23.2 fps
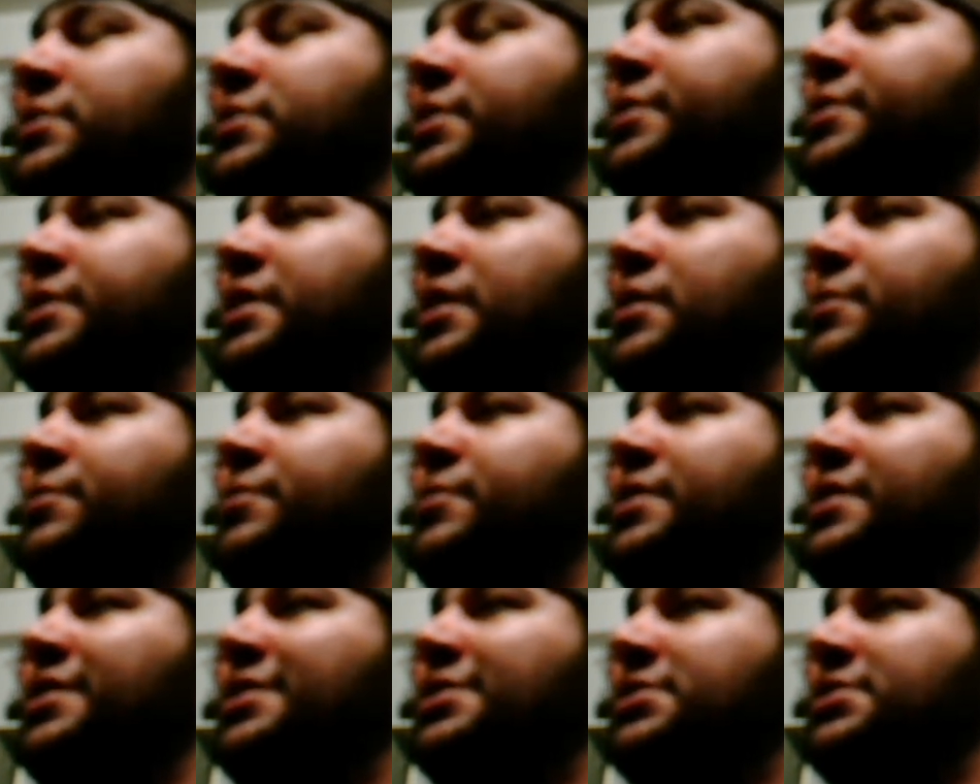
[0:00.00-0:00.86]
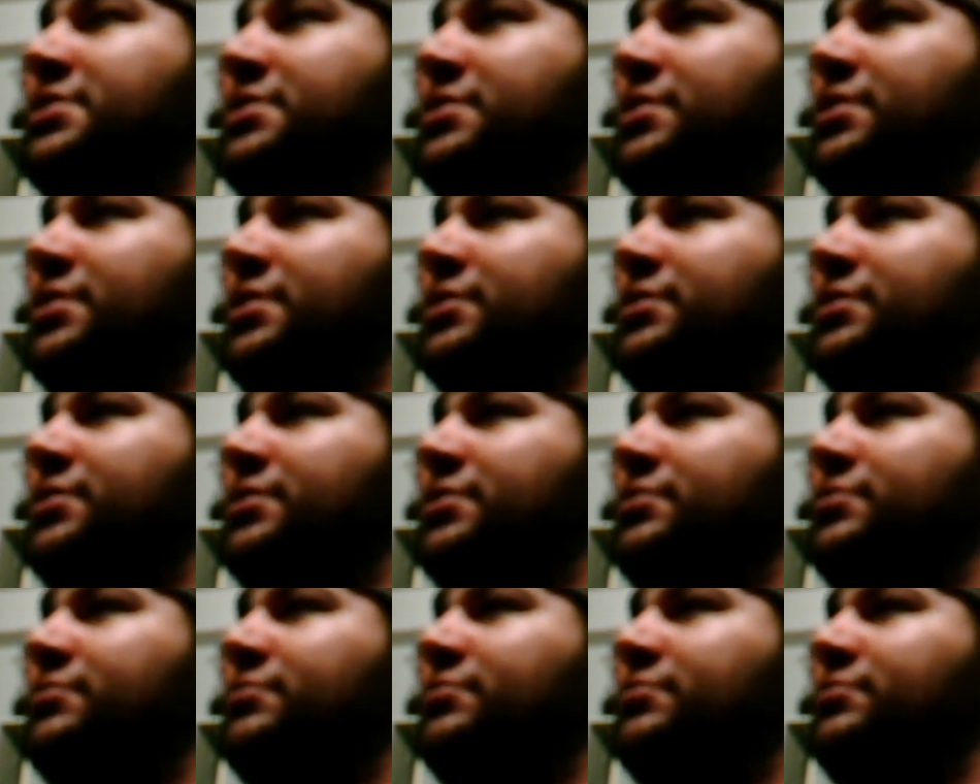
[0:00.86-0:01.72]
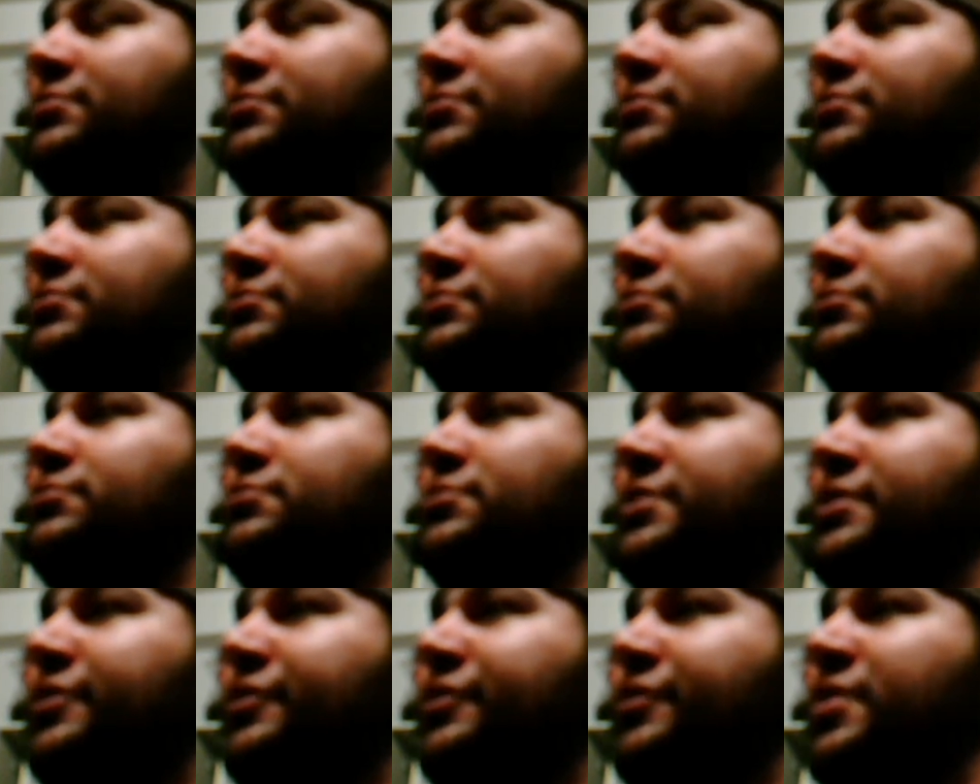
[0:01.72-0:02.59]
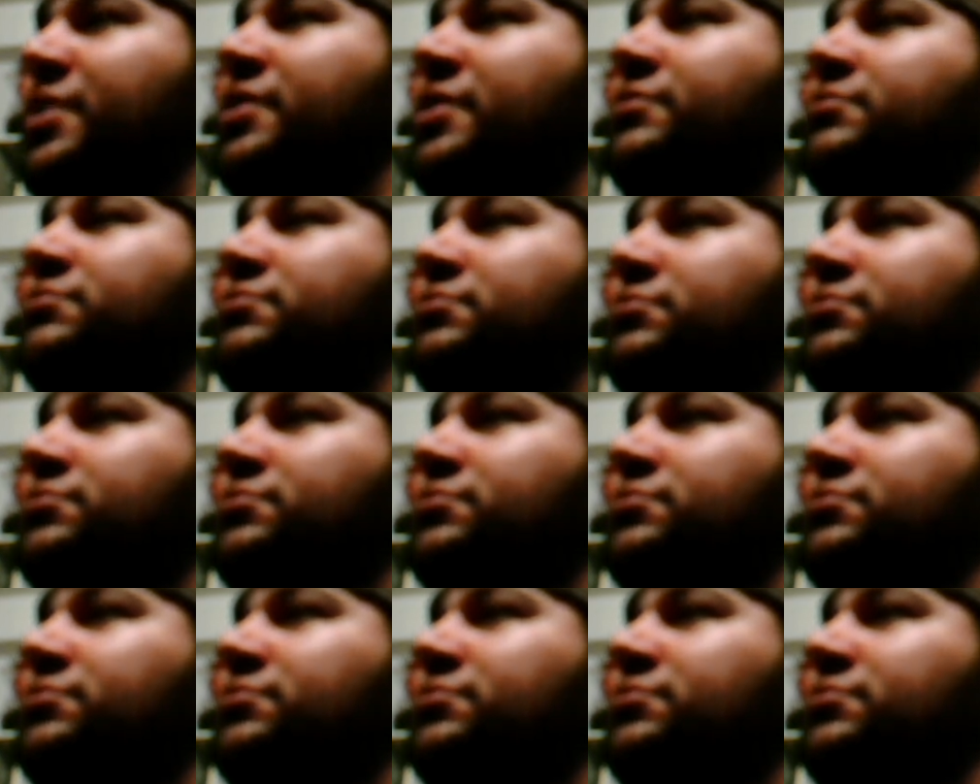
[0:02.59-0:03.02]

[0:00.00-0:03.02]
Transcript: They became extinct in a flood.